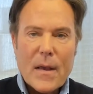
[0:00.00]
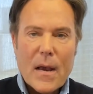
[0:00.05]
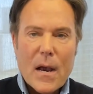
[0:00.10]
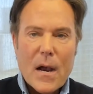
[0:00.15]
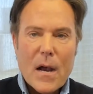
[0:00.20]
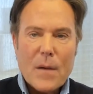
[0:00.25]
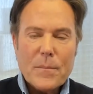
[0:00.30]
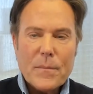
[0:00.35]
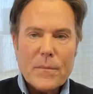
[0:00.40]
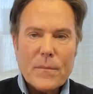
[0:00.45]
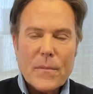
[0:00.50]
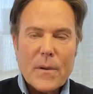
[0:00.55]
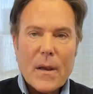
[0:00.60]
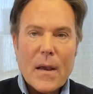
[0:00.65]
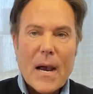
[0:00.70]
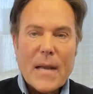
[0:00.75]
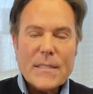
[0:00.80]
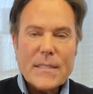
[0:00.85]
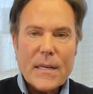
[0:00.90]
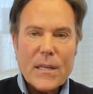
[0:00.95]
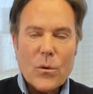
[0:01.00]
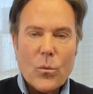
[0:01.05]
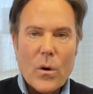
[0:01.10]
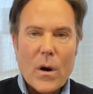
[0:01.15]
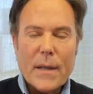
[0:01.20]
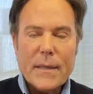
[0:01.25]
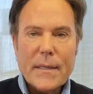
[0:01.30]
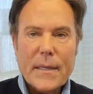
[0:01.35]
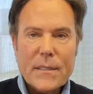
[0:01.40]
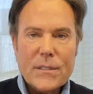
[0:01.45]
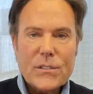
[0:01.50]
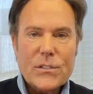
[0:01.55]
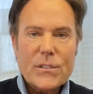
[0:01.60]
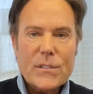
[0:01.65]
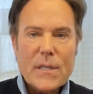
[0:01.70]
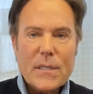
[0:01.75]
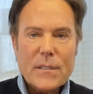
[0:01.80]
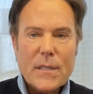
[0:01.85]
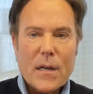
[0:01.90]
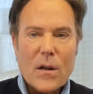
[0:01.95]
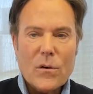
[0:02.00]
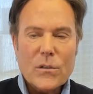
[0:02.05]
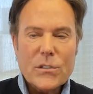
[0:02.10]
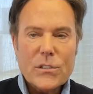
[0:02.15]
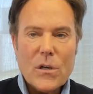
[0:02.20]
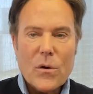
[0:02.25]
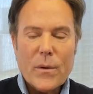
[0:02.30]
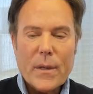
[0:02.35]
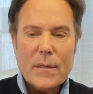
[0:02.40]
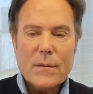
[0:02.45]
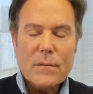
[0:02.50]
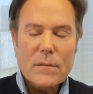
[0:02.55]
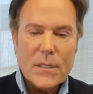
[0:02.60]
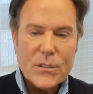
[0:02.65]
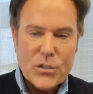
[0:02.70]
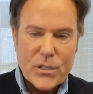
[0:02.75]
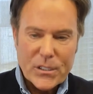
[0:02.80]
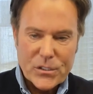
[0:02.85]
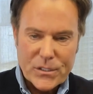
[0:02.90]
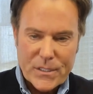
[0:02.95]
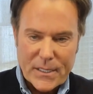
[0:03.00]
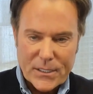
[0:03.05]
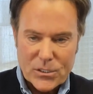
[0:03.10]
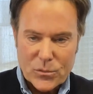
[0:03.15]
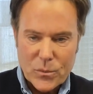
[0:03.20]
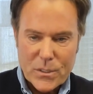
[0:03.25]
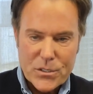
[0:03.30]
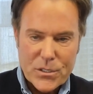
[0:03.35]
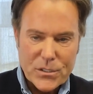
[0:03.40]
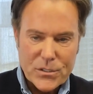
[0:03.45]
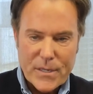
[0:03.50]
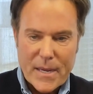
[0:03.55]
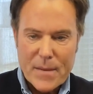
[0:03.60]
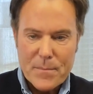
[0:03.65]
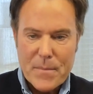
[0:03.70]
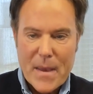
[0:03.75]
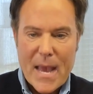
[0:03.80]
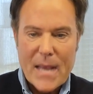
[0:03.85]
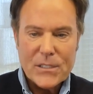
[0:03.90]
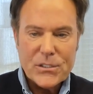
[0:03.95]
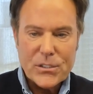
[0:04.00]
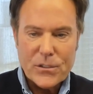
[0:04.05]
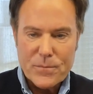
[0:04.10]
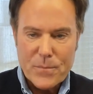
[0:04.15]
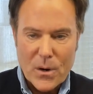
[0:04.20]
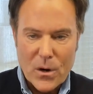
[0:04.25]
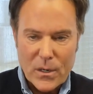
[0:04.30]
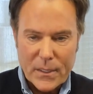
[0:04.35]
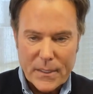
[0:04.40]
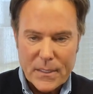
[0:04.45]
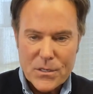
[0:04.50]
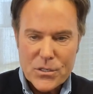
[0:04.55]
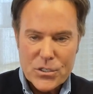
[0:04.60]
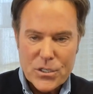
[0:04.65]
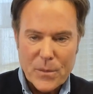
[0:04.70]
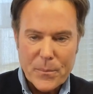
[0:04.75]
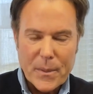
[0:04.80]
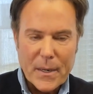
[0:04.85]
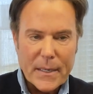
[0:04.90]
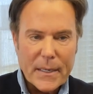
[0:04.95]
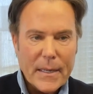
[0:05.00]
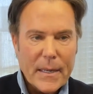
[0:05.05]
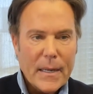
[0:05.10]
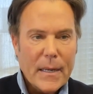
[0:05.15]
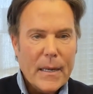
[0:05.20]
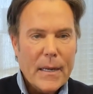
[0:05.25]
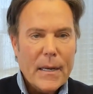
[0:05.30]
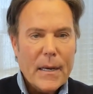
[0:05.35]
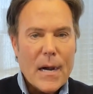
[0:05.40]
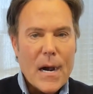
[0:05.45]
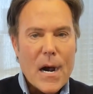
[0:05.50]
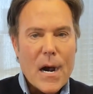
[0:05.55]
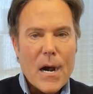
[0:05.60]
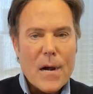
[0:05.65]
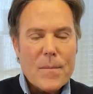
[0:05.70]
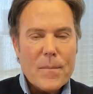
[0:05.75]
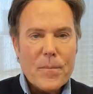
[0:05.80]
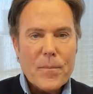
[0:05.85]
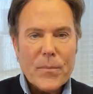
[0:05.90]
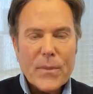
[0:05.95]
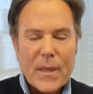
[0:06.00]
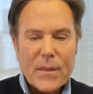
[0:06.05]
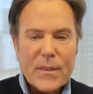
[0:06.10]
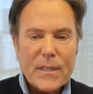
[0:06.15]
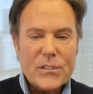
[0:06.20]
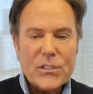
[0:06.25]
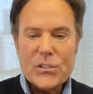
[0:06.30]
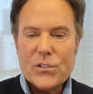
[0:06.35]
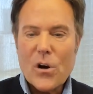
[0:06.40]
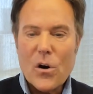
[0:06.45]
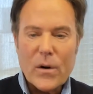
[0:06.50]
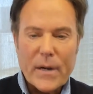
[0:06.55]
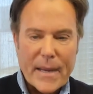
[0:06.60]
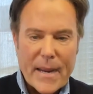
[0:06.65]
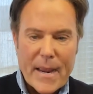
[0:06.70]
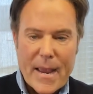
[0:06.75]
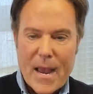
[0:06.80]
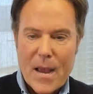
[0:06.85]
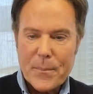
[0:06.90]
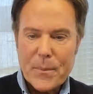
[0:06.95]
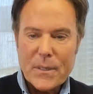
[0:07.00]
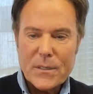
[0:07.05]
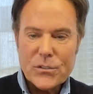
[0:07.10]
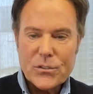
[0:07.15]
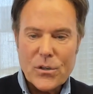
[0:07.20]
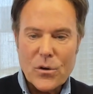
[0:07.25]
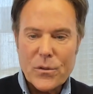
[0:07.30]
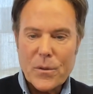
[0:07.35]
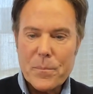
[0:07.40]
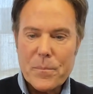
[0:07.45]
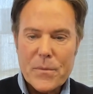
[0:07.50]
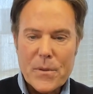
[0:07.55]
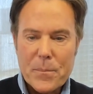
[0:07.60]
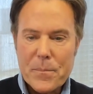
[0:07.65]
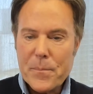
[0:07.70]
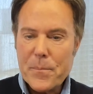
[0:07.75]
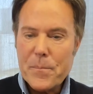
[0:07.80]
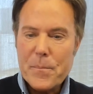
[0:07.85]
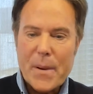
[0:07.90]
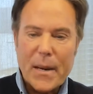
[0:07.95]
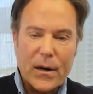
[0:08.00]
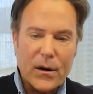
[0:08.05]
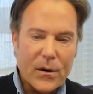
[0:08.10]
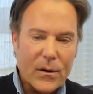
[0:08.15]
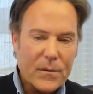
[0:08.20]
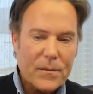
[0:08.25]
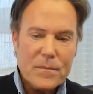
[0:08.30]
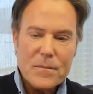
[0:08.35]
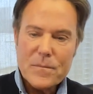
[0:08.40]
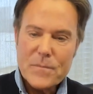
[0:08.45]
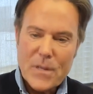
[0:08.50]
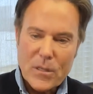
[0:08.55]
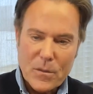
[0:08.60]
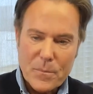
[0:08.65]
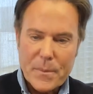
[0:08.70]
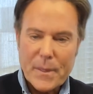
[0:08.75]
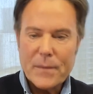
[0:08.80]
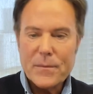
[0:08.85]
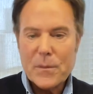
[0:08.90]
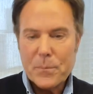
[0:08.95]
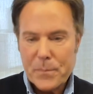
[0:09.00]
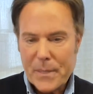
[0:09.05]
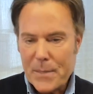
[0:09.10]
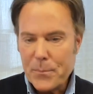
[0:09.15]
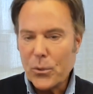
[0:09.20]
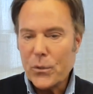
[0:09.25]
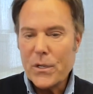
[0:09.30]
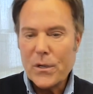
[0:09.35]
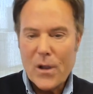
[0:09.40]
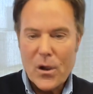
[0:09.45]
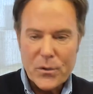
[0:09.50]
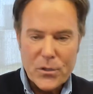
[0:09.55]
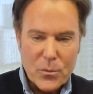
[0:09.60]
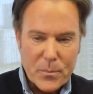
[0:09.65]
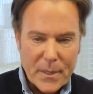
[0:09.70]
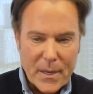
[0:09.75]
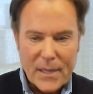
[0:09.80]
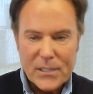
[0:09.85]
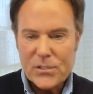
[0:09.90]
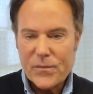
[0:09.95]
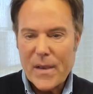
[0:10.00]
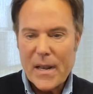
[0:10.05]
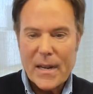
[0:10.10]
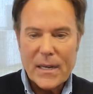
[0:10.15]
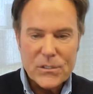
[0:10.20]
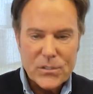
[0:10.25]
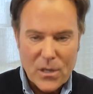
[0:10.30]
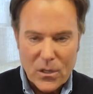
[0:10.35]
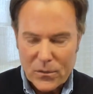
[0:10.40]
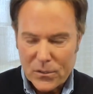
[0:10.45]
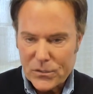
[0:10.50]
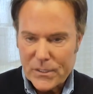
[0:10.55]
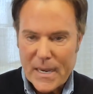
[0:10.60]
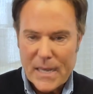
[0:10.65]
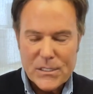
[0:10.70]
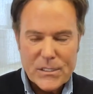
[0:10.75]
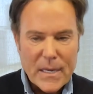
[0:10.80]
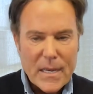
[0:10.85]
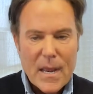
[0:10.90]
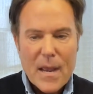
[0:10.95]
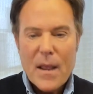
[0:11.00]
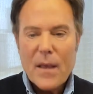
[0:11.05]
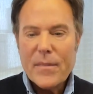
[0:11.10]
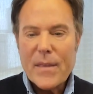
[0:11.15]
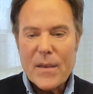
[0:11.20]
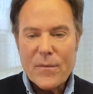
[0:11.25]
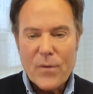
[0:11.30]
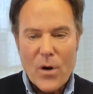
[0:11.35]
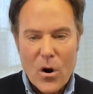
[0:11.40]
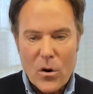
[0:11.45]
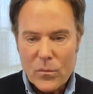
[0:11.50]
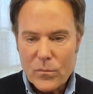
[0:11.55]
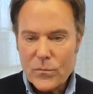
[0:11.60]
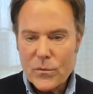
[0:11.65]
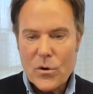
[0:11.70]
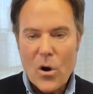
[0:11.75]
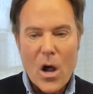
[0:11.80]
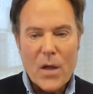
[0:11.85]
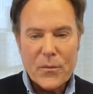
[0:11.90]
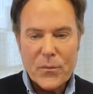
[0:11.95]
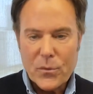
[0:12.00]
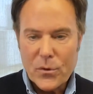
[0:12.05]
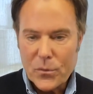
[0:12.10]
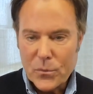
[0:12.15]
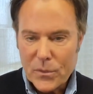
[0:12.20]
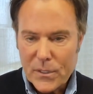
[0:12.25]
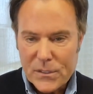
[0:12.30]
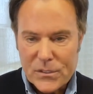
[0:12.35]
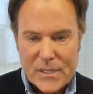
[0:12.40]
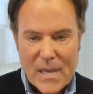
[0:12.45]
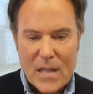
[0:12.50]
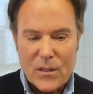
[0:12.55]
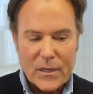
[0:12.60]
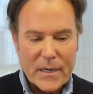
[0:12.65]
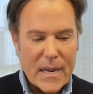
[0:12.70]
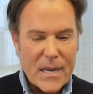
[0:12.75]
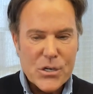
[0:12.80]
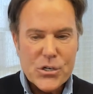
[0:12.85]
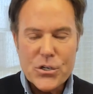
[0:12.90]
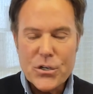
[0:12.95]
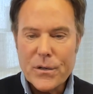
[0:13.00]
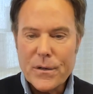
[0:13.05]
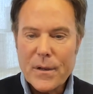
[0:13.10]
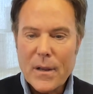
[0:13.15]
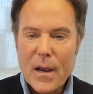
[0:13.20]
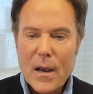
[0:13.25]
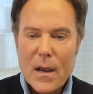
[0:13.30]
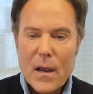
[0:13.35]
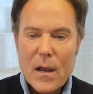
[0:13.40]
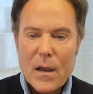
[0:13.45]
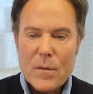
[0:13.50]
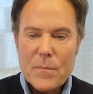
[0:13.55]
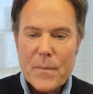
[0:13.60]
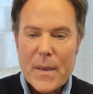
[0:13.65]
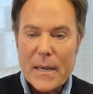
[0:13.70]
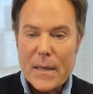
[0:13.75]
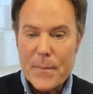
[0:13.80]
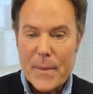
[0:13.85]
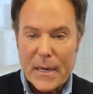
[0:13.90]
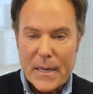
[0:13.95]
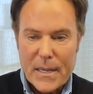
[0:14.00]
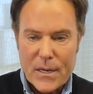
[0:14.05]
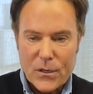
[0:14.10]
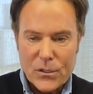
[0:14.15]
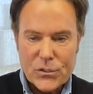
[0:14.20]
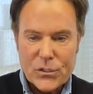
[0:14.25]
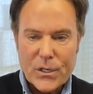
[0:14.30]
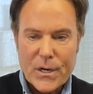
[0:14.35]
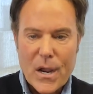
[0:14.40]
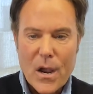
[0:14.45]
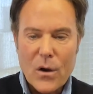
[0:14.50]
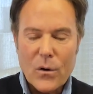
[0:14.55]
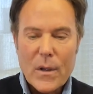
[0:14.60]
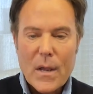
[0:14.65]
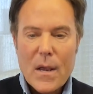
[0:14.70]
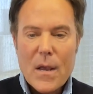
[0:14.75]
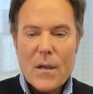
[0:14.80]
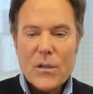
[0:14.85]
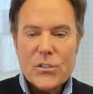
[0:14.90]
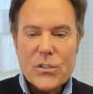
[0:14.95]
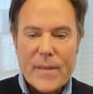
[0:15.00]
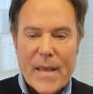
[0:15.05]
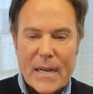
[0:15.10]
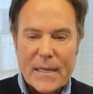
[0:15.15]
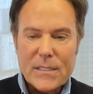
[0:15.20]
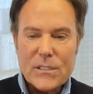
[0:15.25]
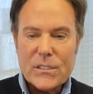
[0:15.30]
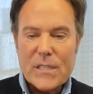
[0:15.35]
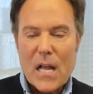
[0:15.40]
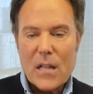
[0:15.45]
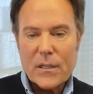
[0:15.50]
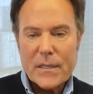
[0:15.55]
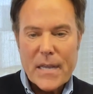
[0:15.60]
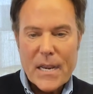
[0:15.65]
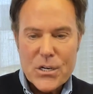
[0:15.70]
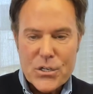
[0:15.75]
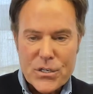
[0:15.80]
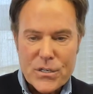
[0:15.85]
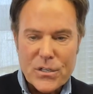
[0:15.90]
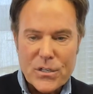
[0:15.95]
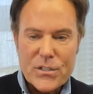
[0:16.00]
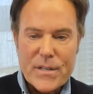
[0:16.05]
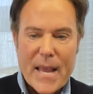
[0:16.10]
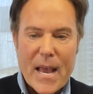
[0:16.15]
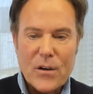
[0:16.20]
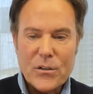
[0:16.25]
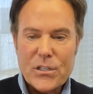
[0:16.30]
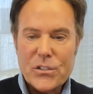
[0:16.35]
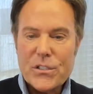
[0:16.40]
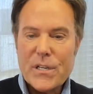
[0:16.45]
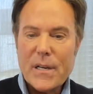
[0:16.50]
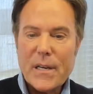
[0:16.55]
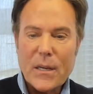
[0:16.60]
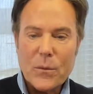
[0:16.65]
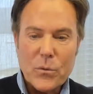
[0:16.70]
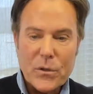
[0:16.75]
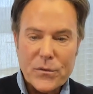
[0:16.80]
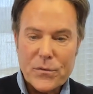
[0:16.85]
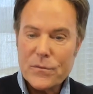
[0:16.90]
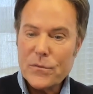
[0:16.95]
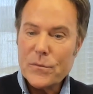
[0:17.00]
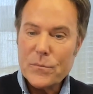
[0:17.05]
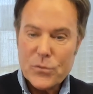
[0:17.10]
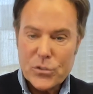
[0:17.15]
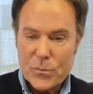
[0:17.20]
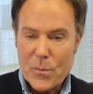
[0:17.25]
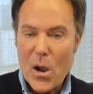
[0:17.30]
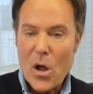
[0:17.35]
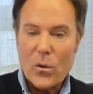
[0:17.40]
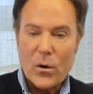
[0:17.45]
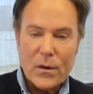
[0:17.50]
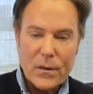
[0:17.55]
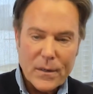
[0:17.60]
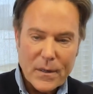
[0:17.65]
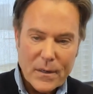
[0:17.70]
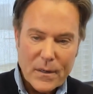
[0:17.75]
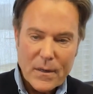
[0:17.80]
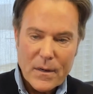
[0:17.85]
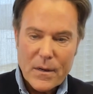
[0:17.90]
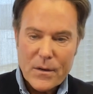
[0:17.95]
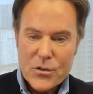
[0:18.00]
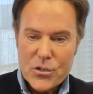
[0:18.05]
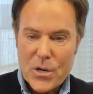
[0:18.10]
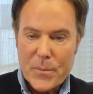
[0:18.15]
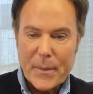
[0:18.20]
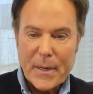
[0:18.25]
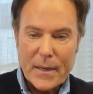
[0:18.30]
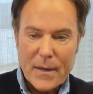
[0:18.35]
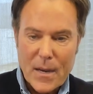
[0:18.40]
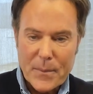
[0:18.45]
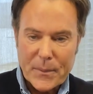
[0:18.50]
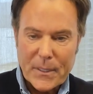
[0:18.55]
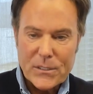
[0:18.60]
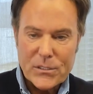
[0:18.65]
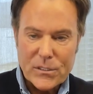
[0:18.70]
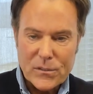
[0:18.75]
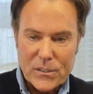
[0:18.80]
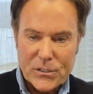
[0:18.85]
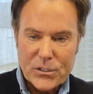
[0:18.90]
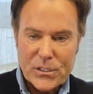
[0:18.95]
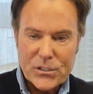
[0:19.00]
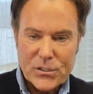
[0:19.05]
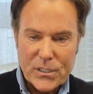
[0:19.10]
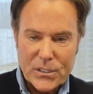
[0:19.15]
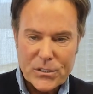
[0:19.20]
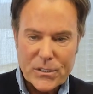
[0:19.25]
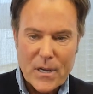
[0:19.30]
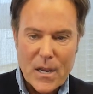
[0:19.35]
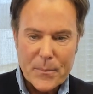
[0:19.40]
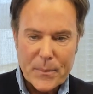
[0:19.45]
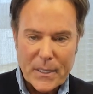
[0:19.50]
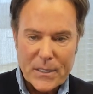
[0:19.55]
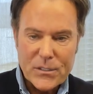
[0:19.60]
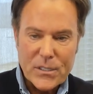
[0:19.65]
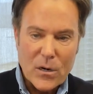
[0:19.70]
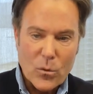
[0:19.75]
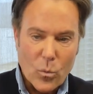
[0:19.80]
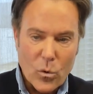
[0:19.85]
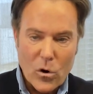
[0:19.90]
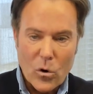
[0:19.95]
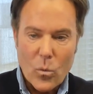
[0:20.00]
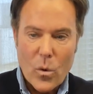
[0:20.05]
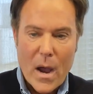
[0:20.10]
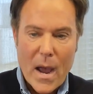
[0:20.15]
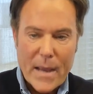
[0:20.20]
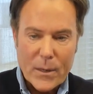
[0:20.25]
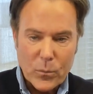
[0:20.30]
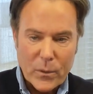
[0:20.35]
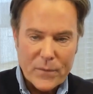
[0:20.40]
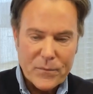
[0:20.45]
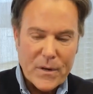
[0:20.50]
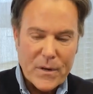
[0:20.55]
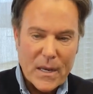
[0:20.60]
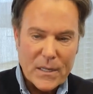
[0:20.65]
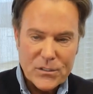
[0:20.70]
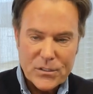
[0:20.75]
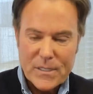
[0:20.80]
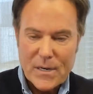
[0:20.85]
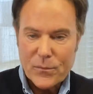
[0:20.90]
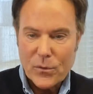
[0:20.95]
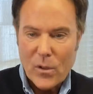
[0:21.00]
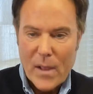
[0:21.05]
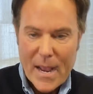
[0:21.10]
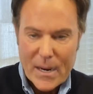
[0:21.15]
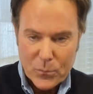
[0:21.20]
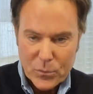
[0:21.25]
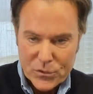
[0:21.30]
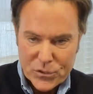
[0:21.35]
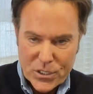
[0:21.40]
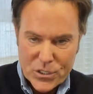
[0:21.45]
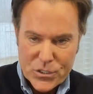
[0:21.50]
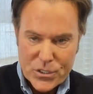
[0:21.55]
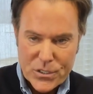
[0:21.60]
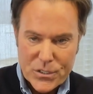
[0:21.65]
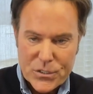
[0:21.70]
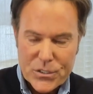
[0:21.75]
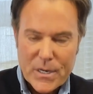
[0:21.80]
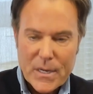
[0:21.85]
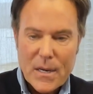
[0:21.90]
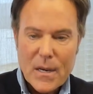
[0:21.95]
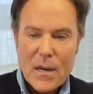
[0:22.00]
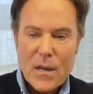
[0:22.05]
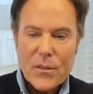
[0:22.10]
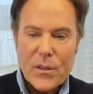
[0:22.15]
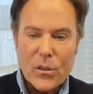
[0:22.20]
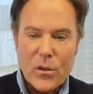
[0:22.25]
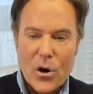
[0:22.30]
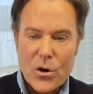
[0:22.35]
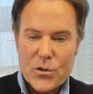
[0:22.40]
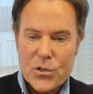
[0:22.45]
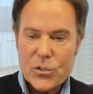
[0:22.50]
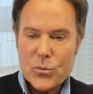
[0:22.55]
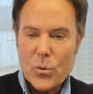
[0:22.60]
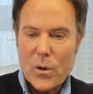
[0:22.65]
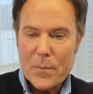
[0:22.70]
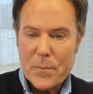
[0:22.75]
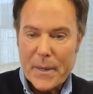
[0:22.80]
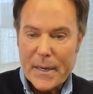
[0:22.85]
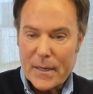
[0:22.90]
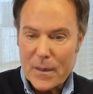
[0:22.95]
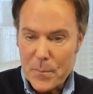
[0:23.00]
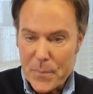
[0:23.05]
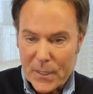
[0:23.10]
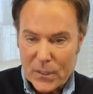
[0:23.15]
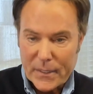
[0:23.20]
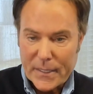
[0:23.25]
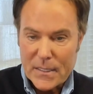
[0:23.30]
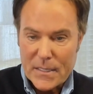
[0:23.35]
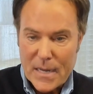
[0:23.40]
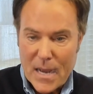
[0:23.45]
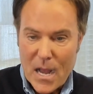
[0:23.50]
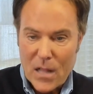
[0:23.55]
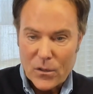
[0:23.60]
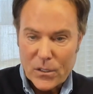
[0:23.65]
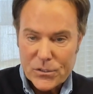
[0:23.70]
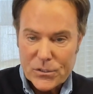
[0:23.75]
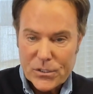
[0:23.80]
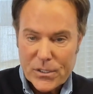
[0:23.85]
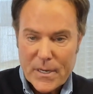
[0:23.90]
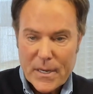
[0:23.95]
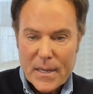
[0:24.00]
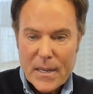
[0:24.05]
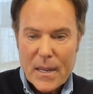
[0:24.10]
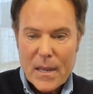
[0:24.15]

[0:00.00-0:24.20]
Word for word: I, um, I tell you what, it's you know, so in logistics, which is a massive market in shipping, um, this has already happened. So the the bigger, you know, the the people you know, UPS, FedEx, all those guys, they've all gone through consolidation uh, many many years ago. So that consolidation is now just hitting with smaller shipping companies and logistics companies. And worldwide, we've done several acquisitions, the largest one being a billion dollars.